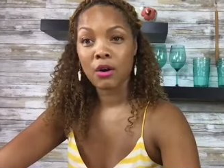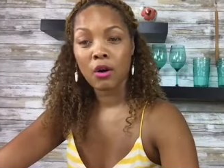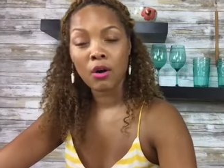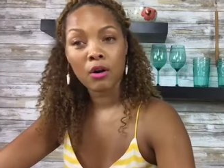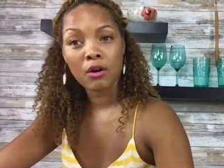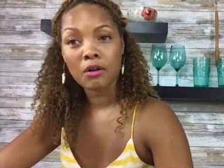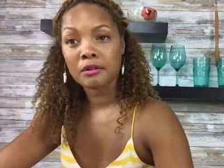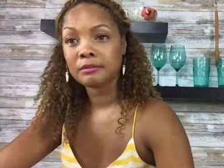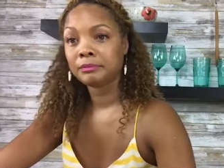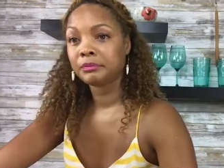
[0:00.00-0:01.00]

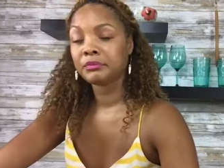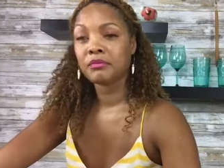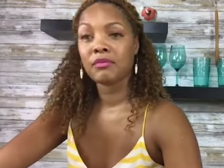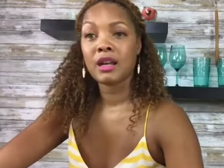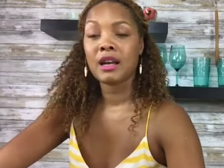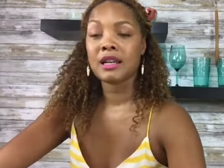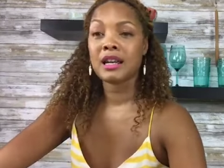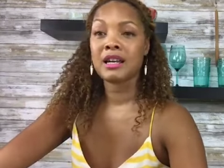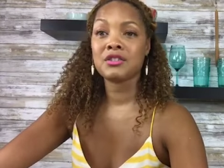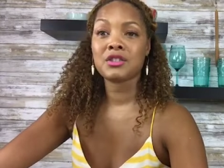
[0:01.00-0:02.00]
all,
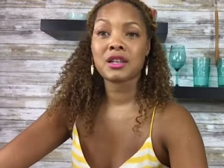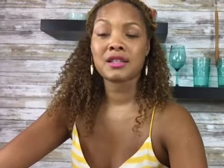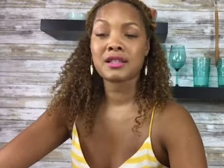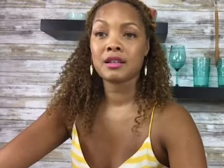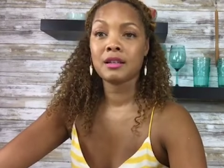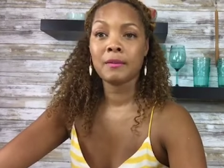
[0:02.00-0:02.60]
again, just,